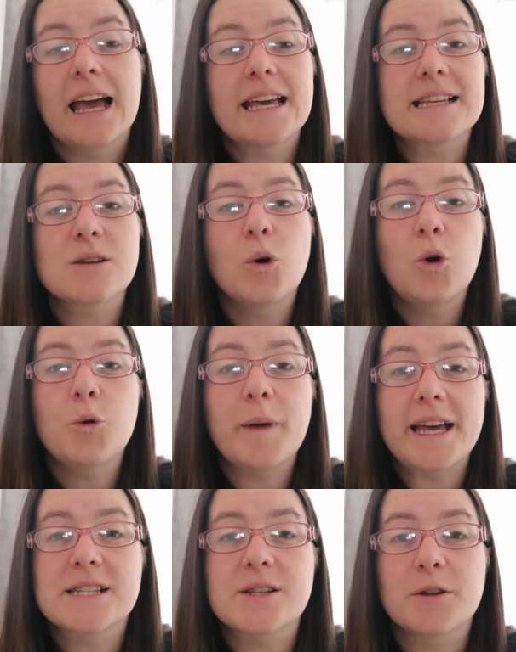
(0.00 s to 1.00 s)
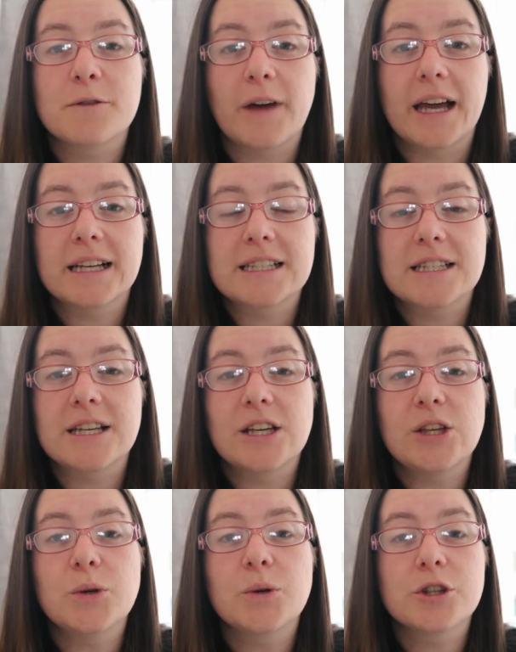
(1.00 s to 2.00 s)
is all based on the fact that
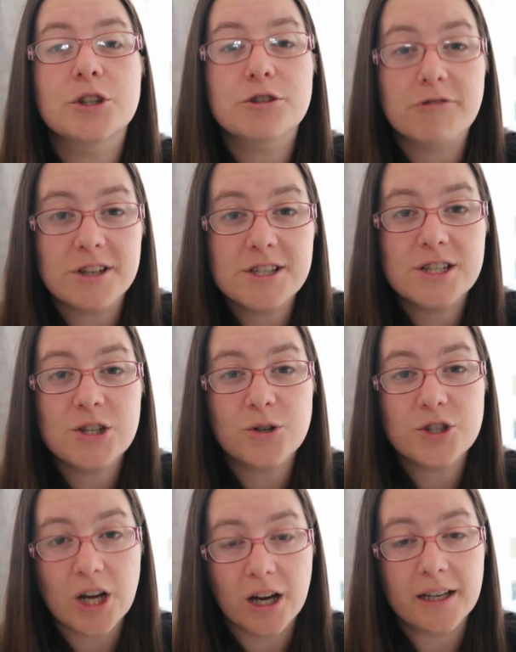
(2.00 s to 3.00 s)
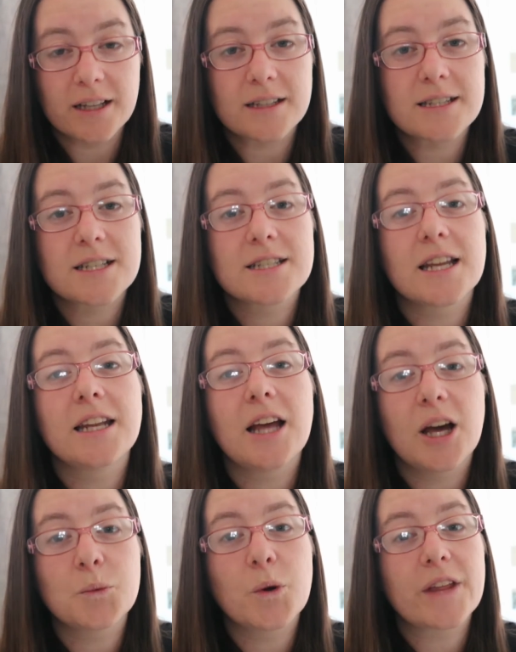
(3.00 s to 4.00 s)
you can trust your child to
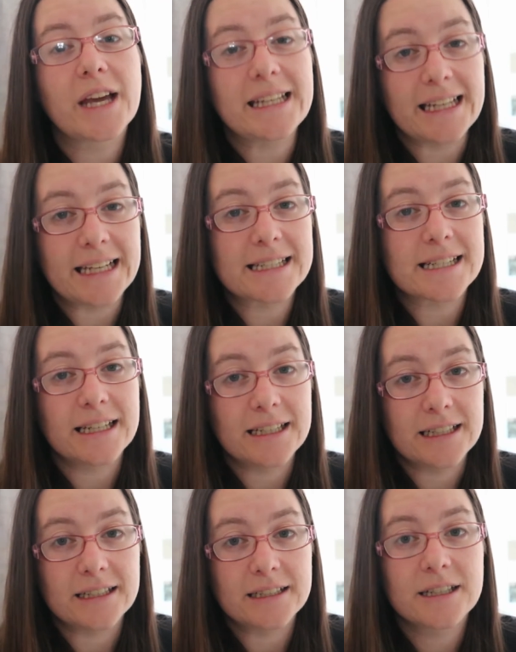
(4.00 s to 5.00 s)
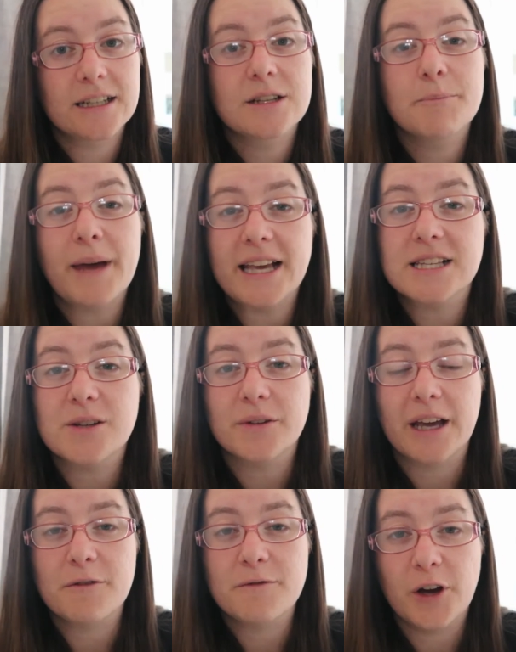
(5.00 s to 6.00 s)
learn what they need to learn based on
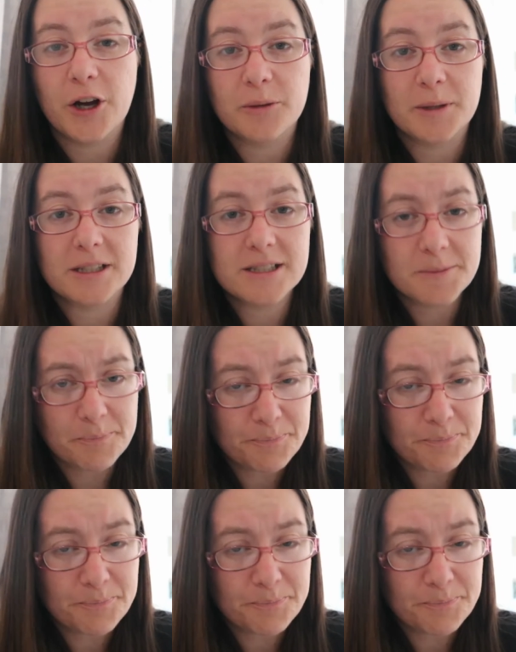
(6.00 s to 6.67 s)
their environment.